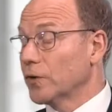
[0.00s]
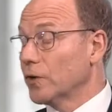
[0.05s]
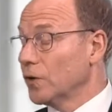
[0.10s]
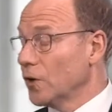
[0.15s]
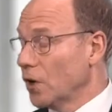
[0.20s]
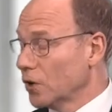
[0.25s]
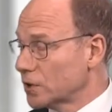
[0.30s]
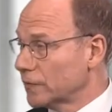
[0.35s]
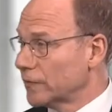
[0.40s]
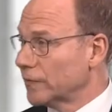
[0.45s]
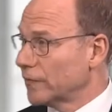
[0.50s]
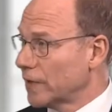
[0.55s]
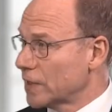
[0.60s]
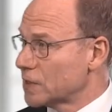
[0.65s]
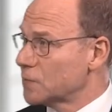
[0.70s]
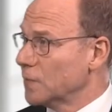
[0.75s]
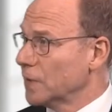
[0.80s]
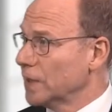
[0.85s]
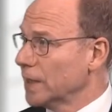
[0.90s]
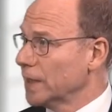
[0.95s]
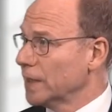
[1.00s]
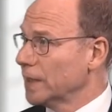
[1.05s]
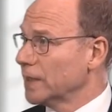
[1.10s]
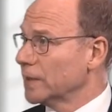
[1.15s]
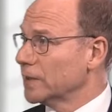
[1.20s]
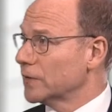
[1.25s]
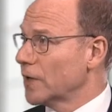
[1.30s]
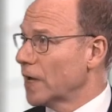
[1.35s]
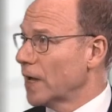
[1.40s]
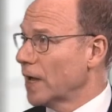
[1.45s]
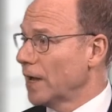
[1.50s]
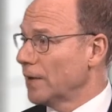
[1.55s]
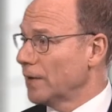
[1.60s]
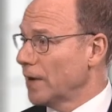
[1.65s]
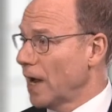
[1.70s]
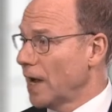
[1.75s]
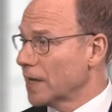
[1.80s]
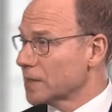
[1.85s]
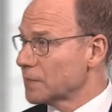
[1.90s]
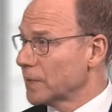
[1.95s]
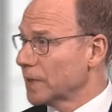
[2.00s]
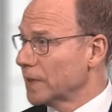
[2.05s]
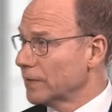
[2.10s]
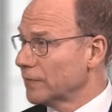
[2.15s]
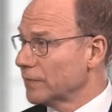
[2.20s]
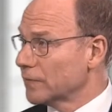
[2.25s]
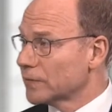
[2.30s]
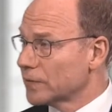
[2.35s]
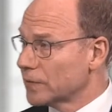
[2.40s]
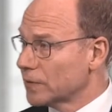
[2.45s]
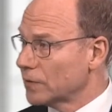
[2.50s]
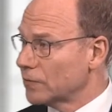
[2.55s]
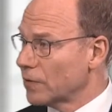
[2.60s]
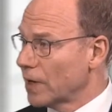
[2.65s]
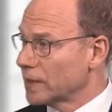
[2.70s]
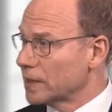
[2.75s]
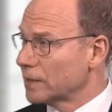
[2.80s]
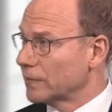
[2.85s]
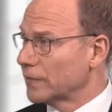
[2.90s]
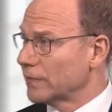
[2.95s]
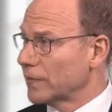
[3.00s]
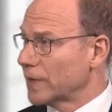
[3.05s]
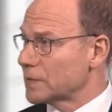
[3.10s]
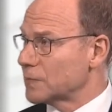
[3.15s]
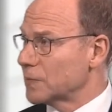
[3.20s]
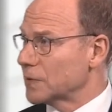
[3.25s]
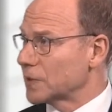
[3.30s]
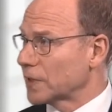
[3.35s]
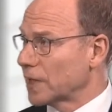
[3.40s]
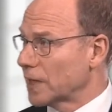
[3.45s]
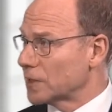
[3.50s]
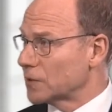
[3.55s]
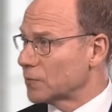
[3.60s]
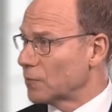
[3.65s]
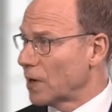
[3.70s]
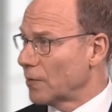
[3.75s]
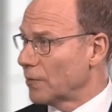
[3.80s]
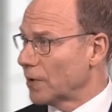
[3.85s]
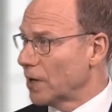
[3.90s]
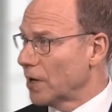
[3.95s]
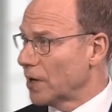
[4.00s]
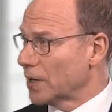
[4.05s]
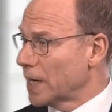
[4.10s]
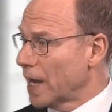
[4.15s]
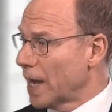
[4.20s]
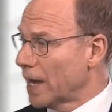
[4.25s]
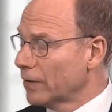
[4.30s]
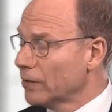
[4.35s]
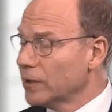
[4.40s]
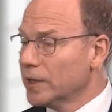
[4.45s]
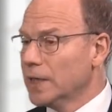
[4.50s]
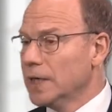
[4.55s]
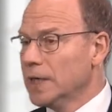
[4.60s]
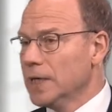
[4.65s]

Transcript: a lot of investment needed. There has been a great deal of investment to get to where we are now.